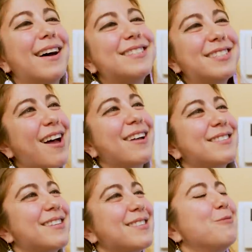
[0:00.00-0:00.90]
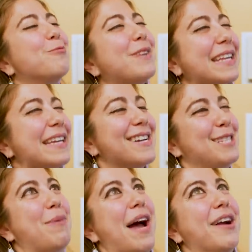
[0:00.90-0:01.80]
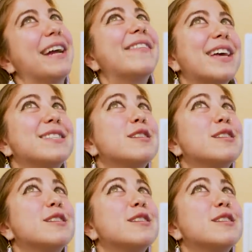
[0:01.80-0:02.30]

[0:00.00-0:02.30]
a sauce doesn't really expire unless